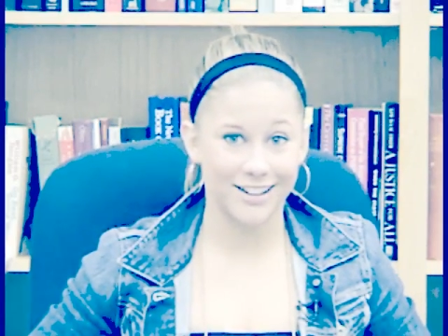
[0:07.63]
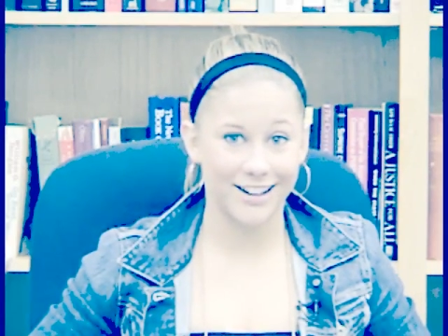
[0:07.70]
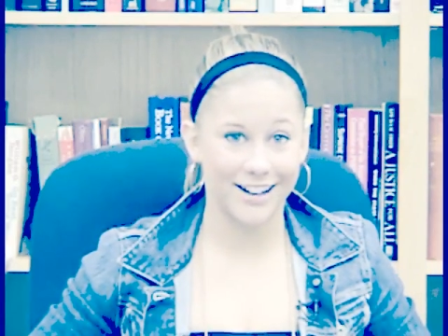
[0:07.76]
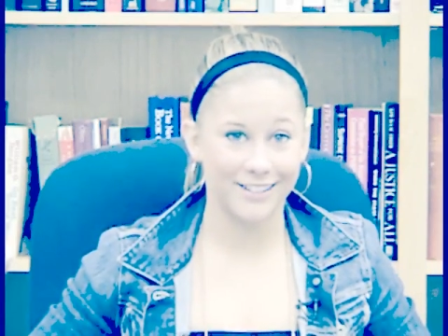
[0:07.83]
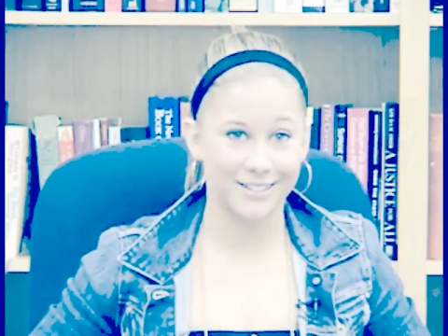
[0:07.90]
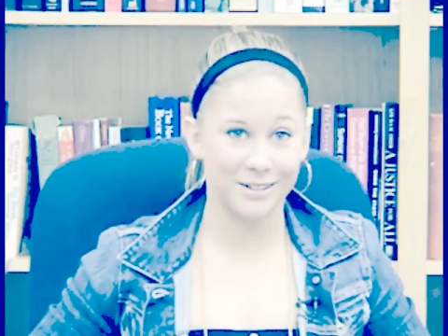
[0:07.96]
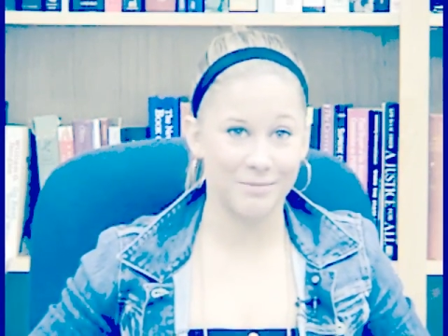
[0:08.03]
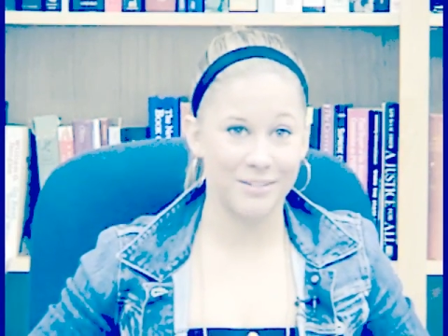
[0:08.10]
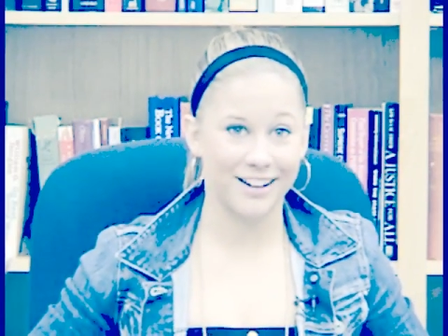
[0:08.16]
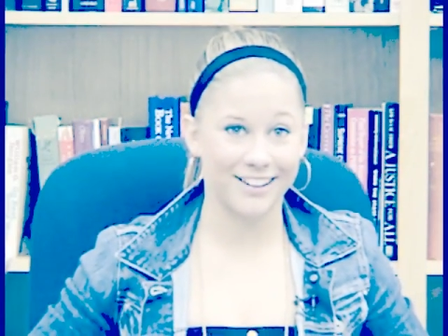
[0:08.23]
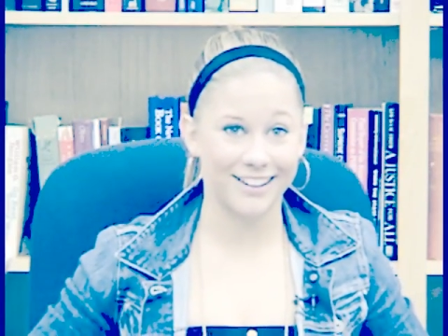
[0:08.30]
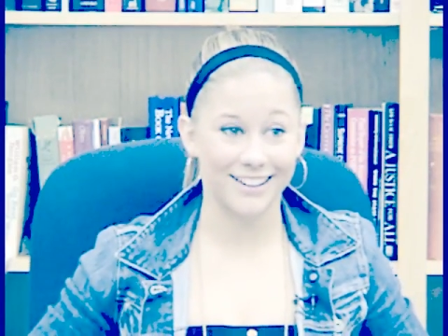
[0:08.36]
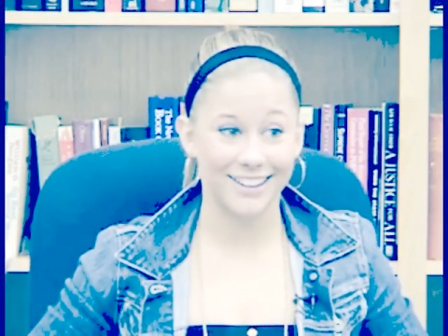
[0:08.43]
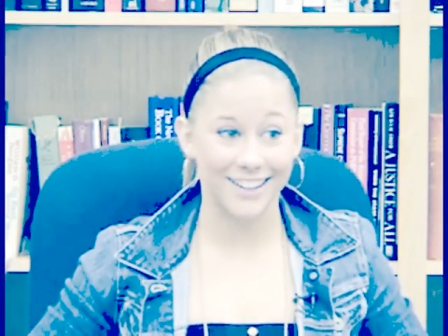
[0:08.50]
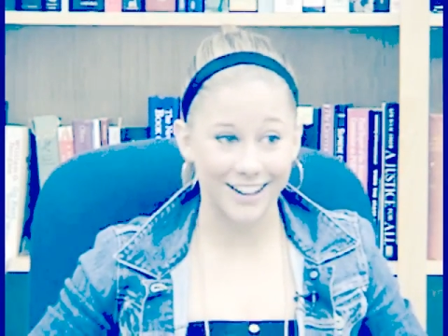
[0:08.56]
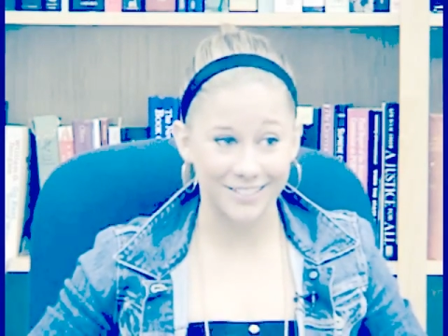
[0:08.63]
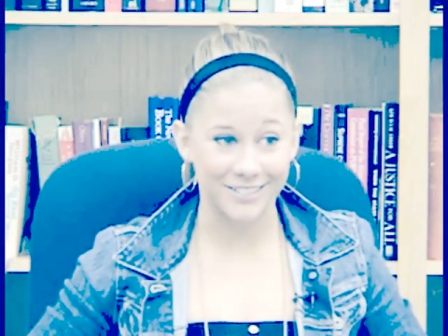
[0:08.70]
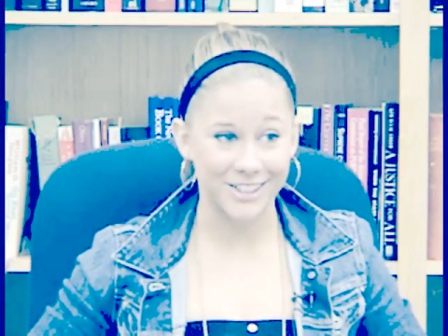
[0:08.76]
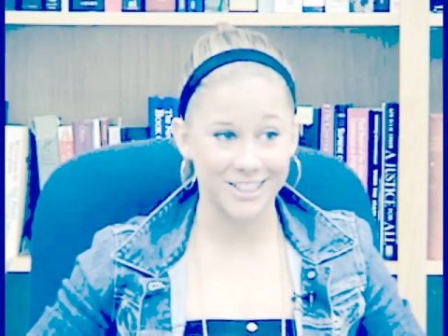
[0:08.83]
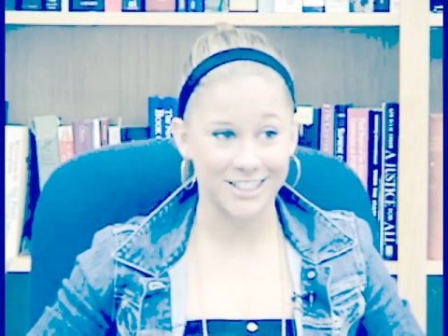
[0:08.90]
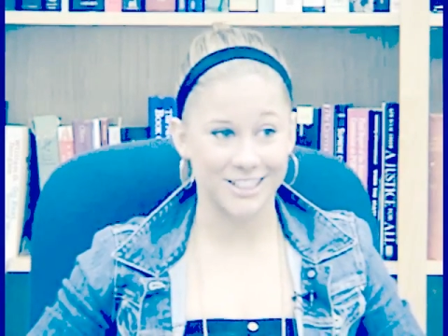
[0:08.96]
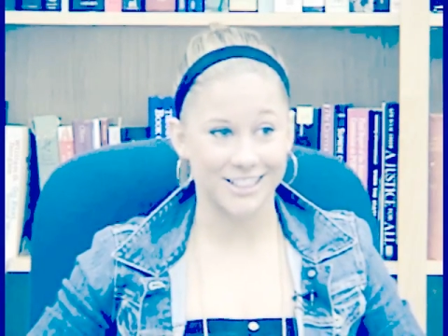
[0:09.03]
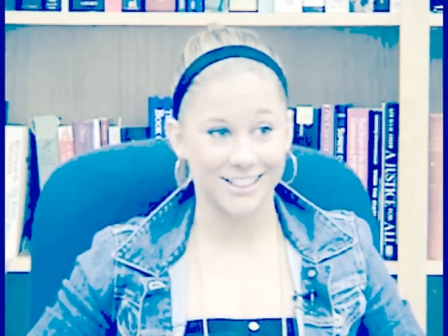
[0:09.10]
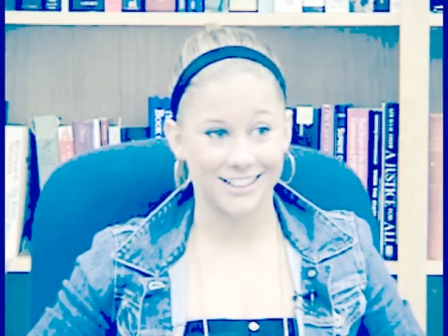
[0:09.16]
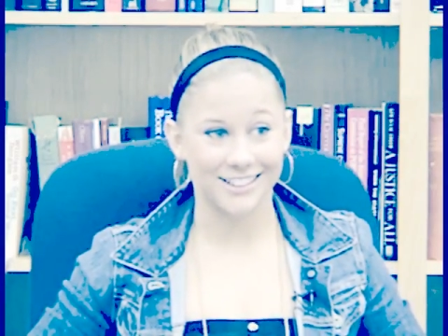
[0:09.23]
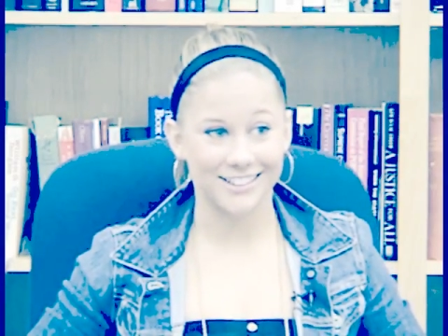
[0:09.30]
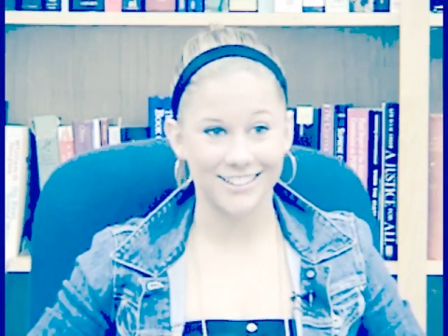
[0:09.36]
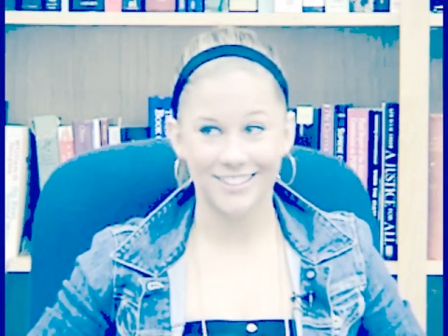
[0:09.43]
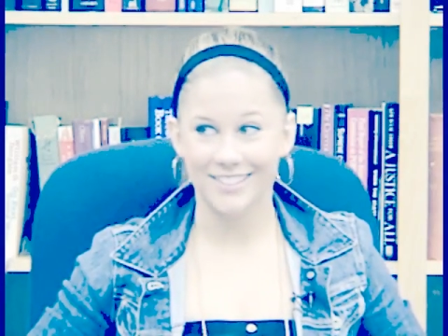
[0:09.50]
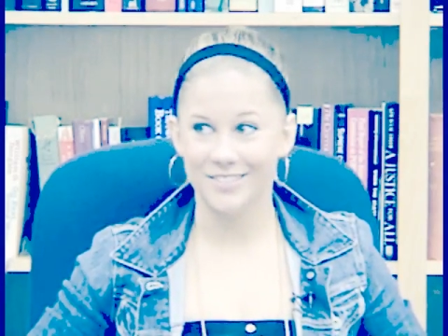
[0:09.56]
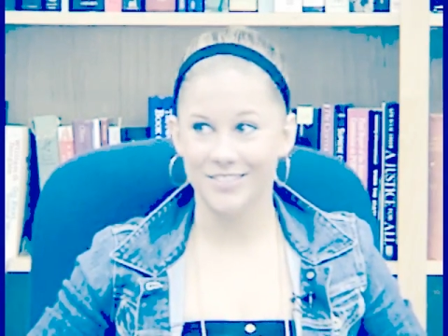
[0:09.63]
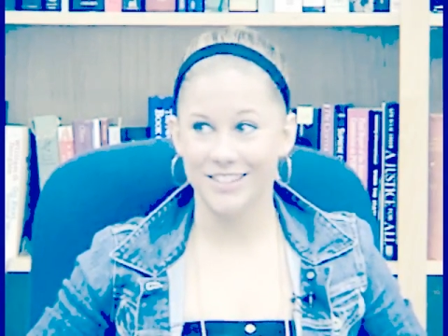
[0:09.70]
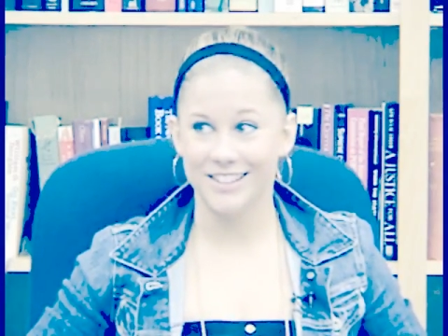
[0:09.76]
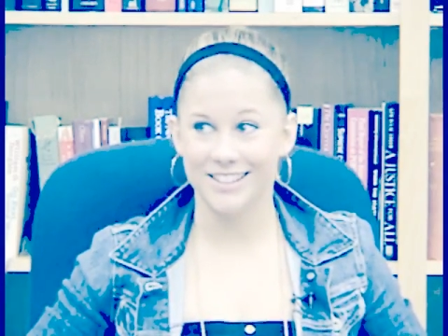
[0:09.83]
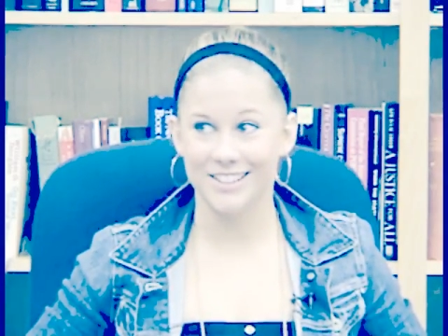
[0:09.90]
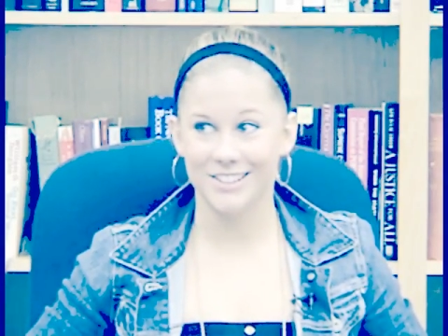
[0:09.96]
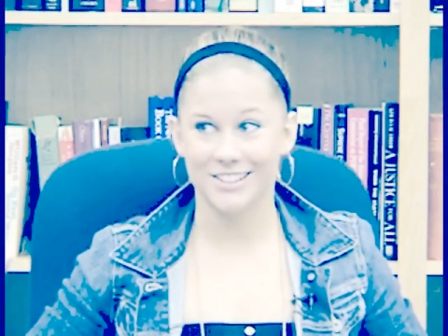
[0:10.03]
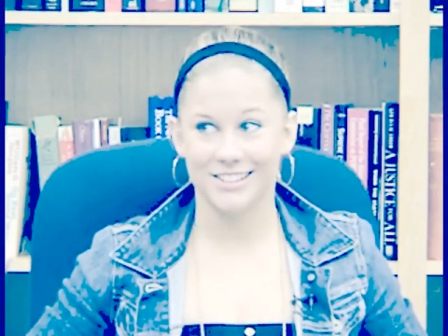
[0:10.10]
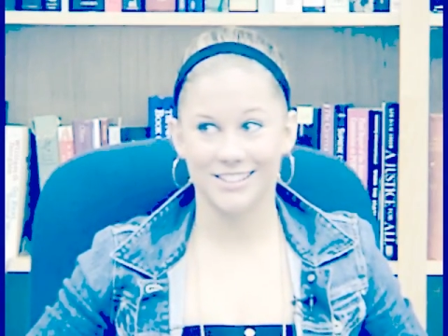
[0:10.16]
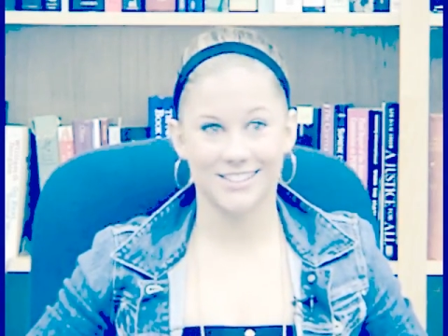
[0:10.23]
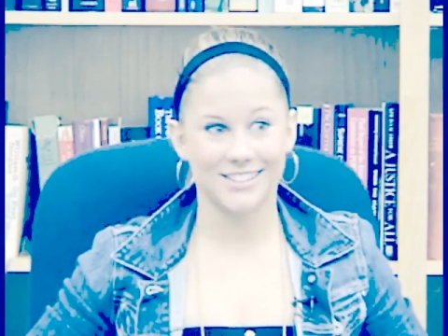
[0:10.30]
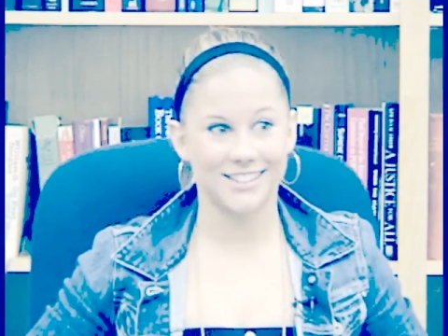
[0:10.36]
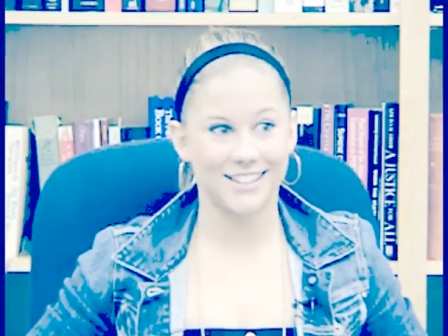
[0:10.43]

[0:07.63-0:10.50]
I have to make like life-changing decisions,